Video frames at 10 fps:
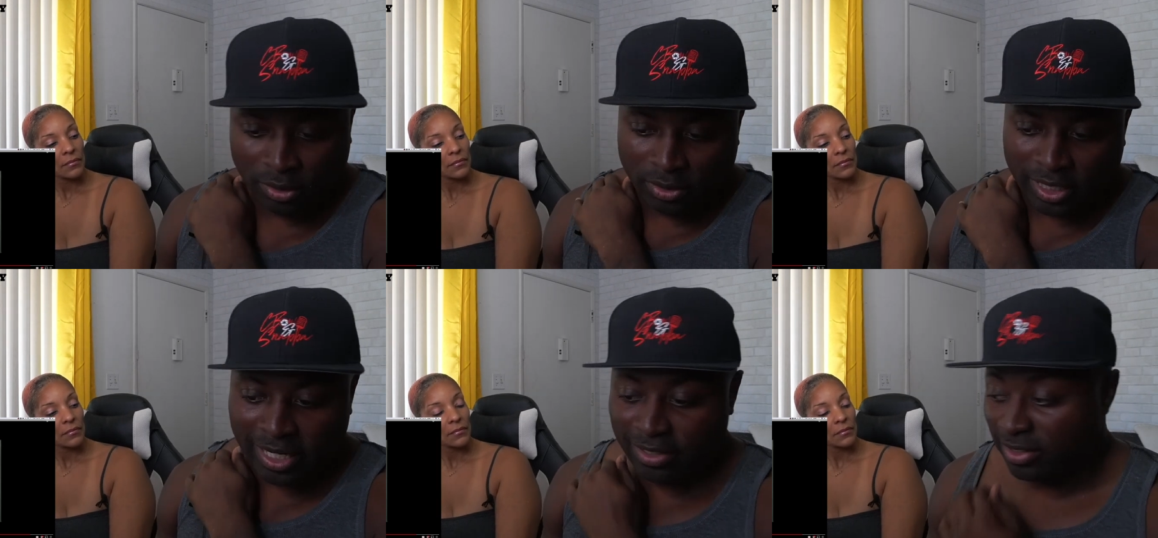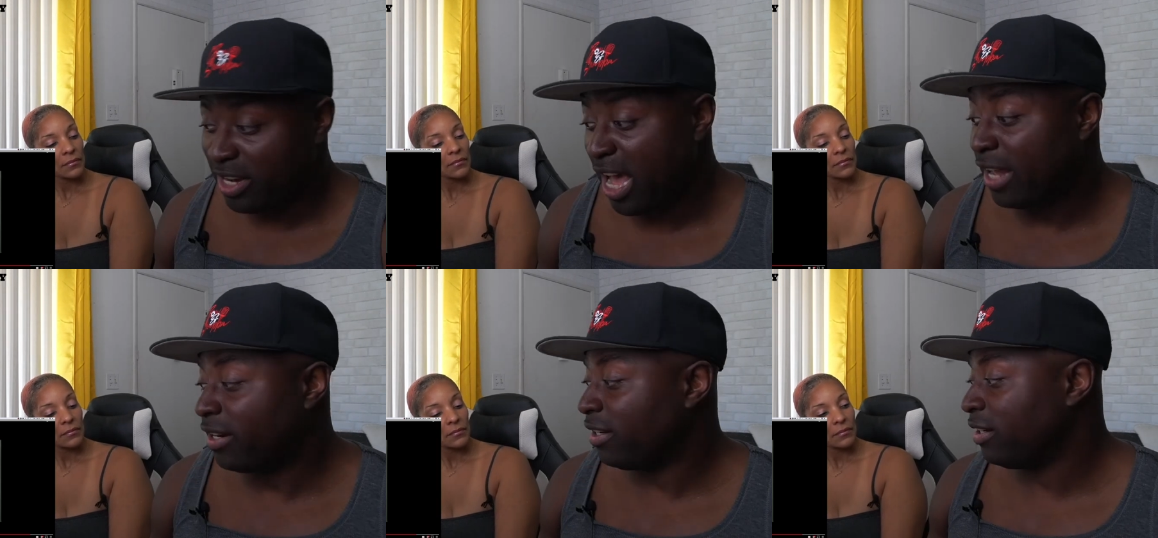Speaker 1: That is
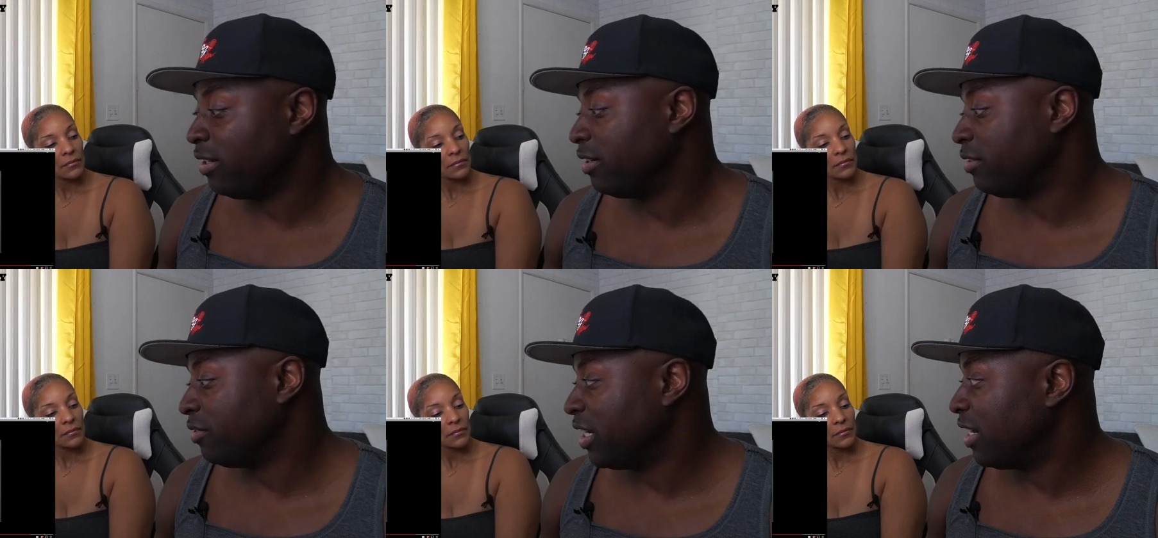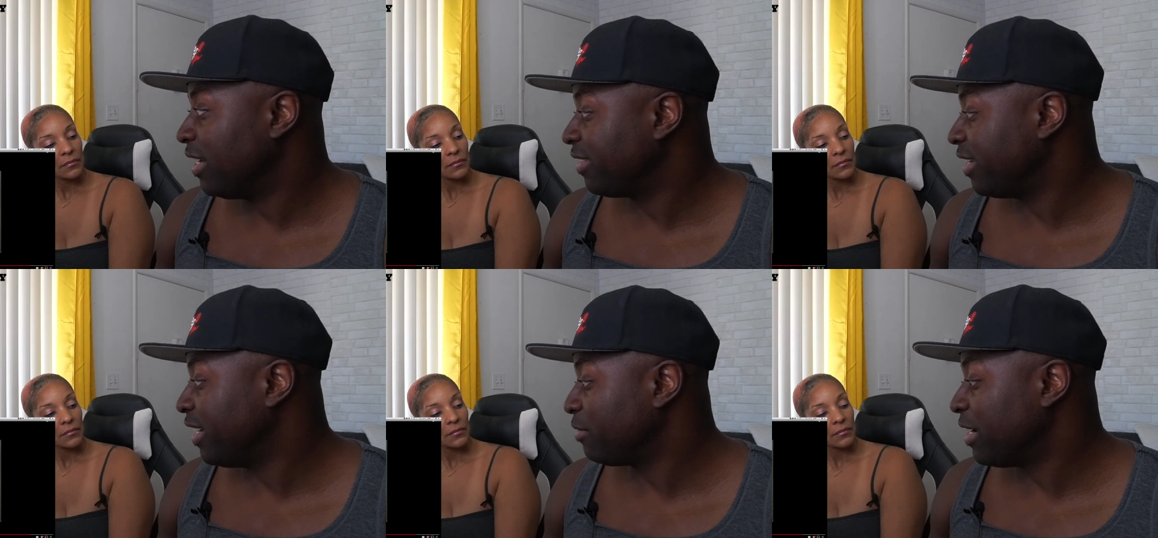not a God
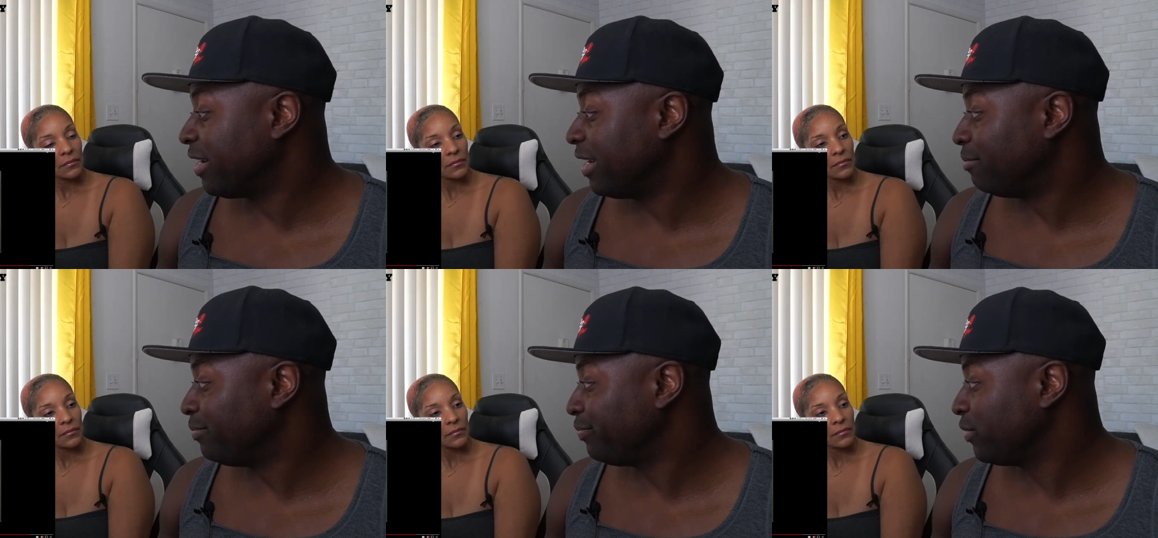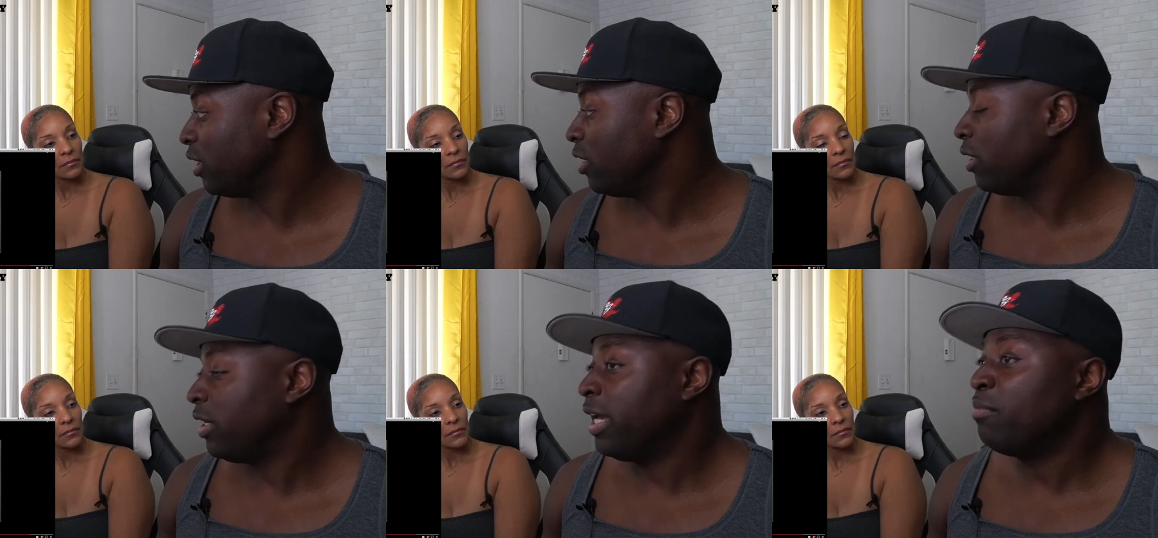thing right there.
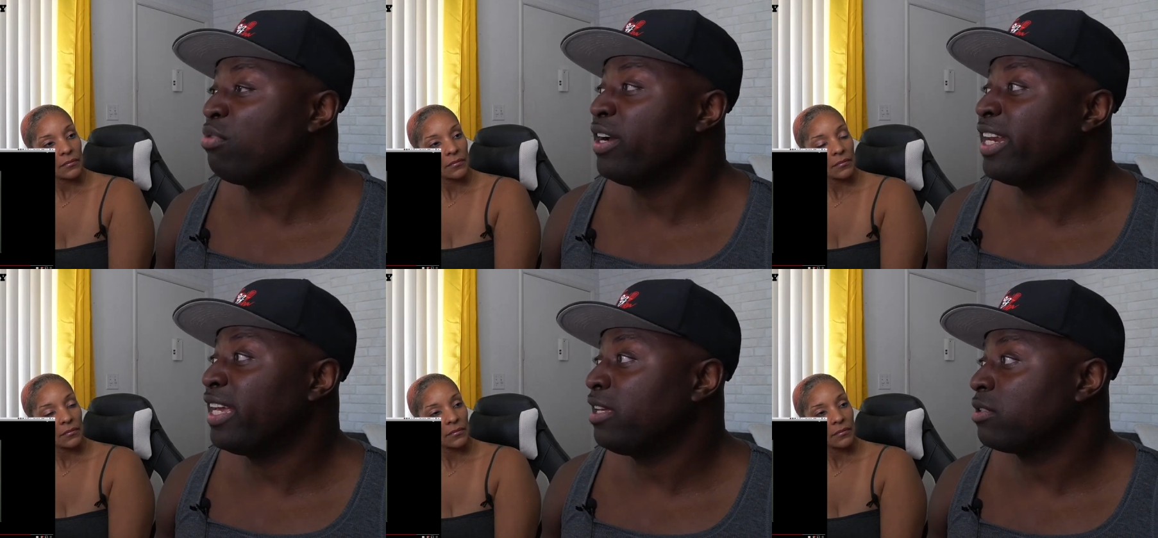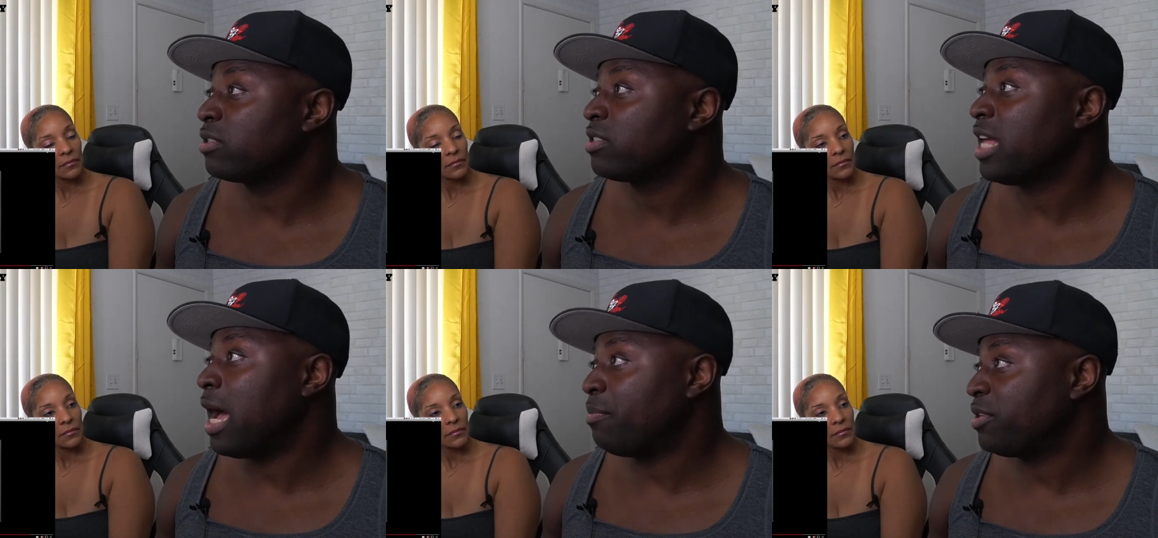Inbreeding
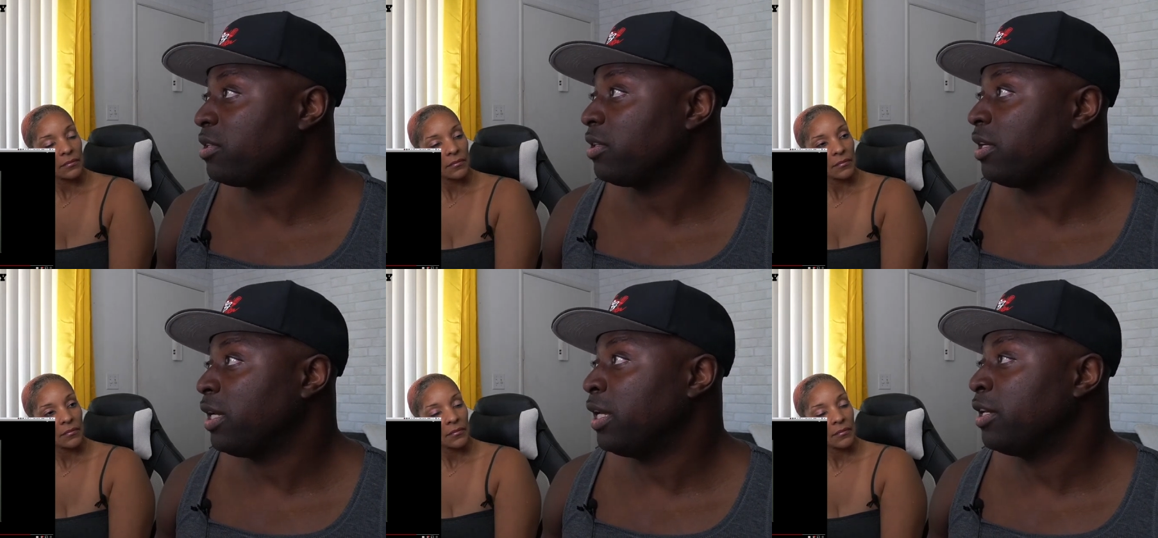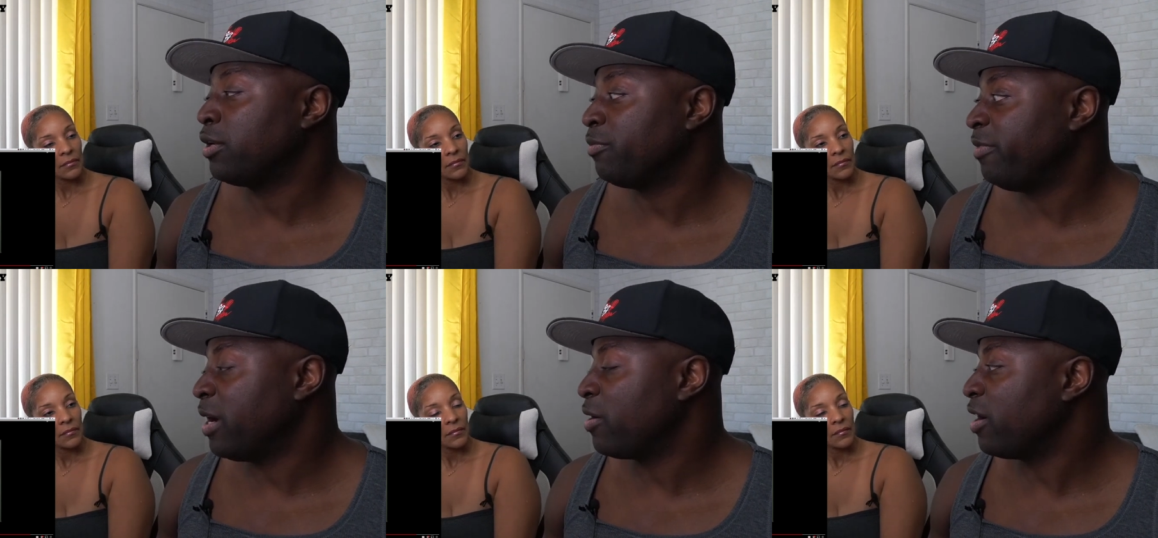stopped in the
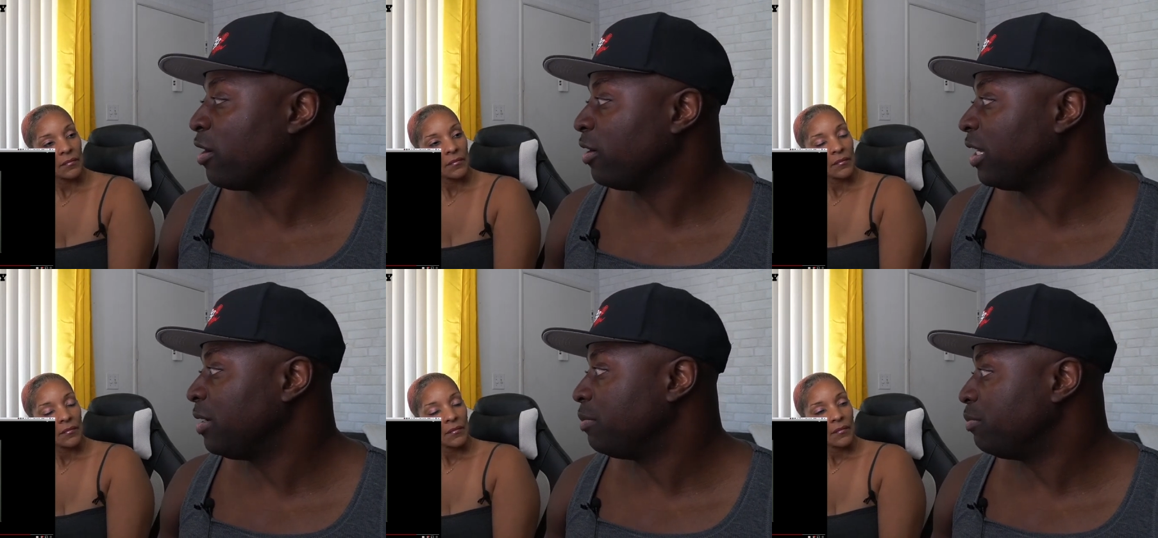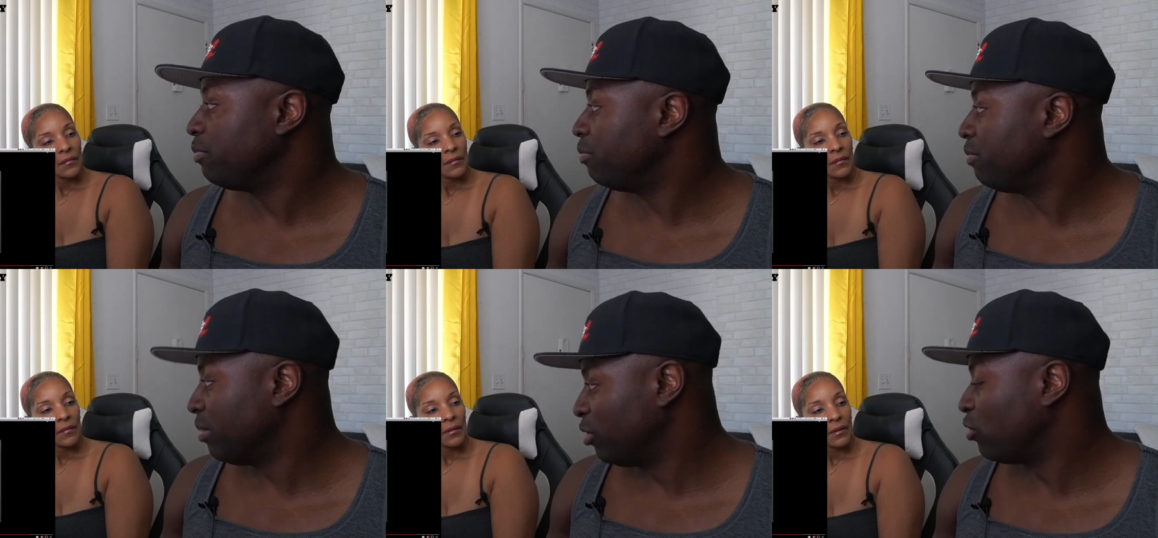very early
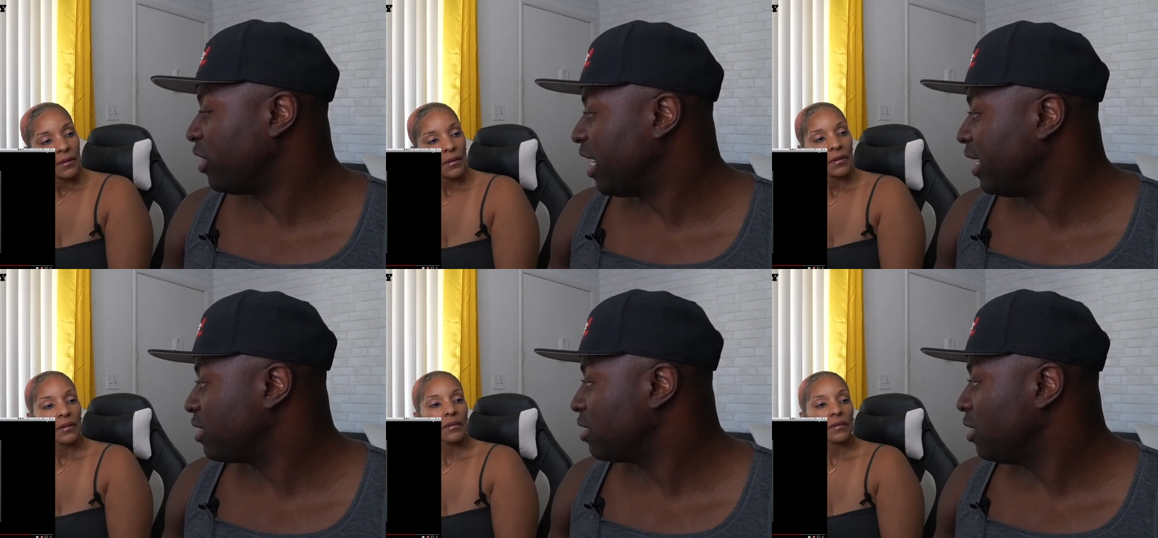biblical days